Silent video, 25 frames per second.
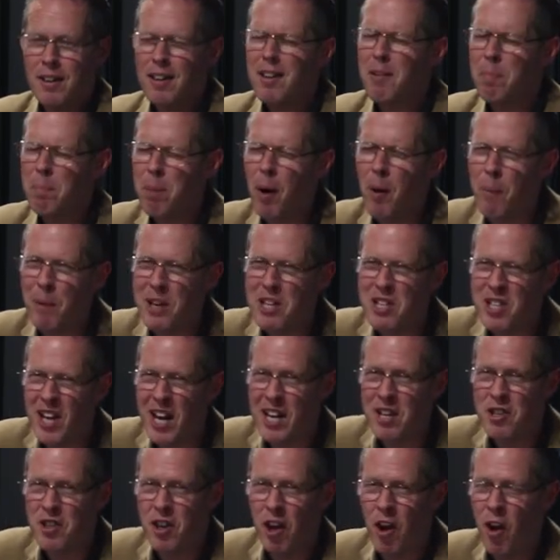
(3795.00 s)
They'll probably
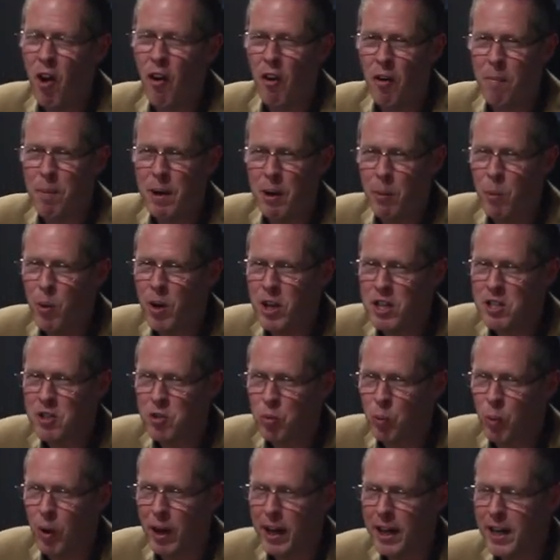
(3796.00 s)
change in a horribly
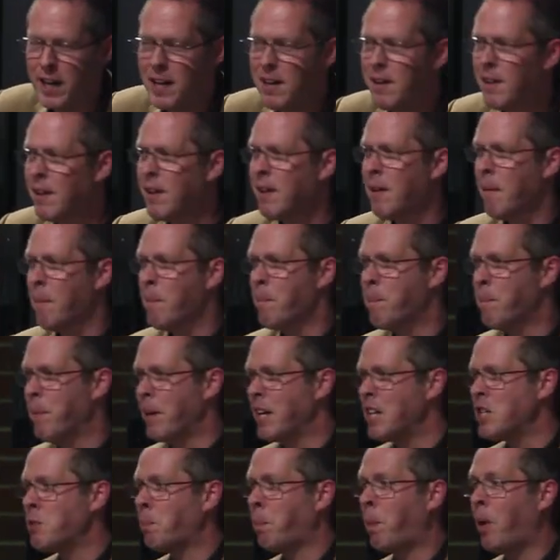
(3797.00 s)
worse way,
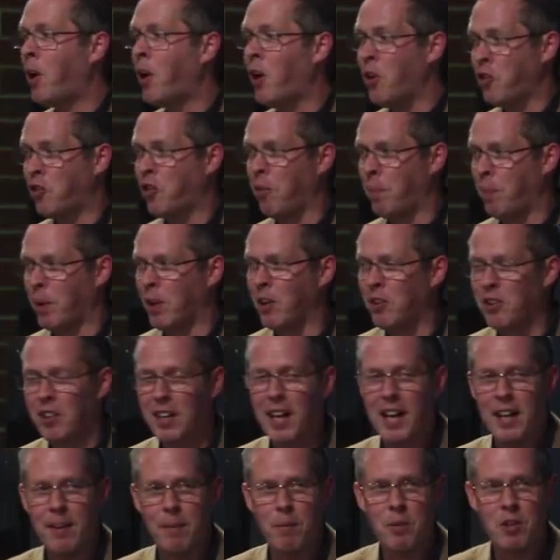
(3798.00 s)
but it's possible to
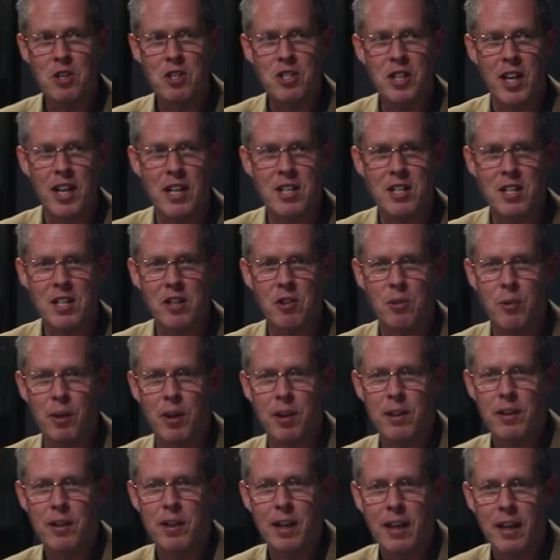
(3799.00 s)
get them to change into
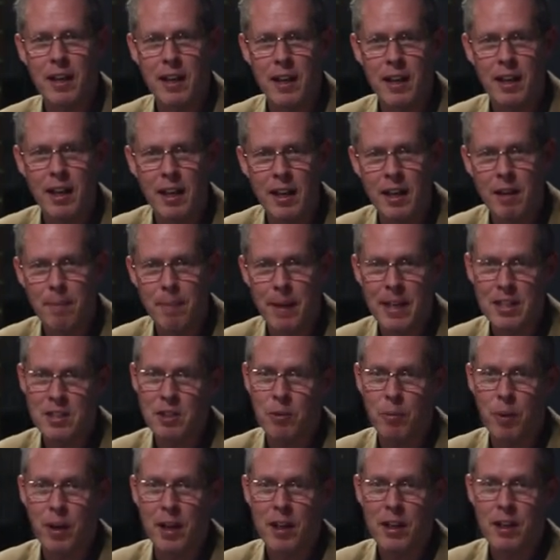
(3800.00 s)
a, in, in a
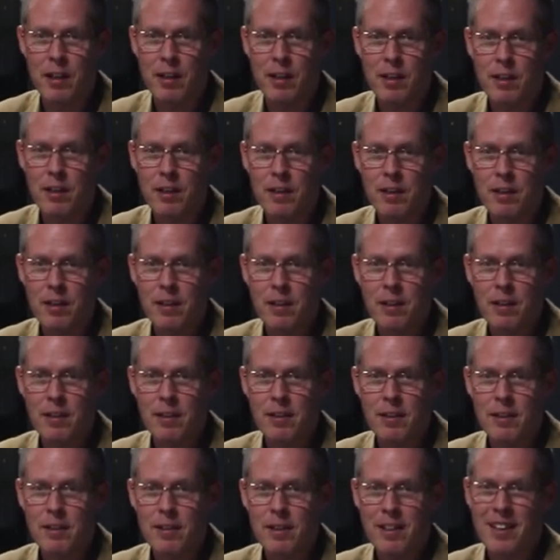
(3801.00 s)
better way.
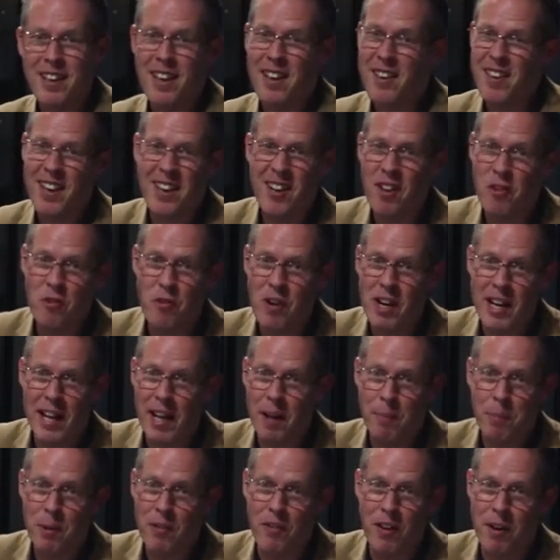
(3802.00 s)
Uh, that doesn't really
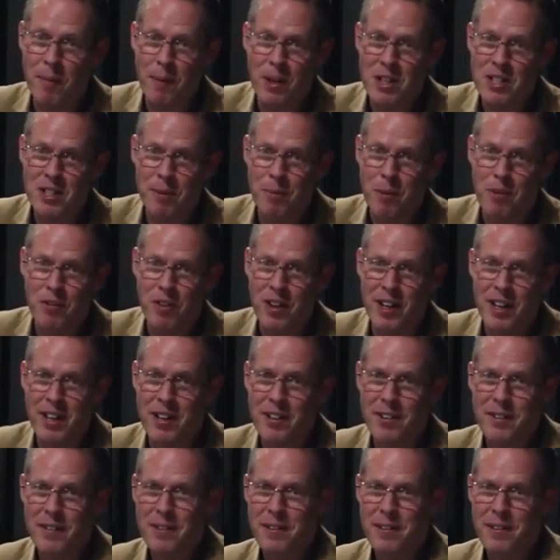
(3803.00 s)
help you very much, I'm afraid.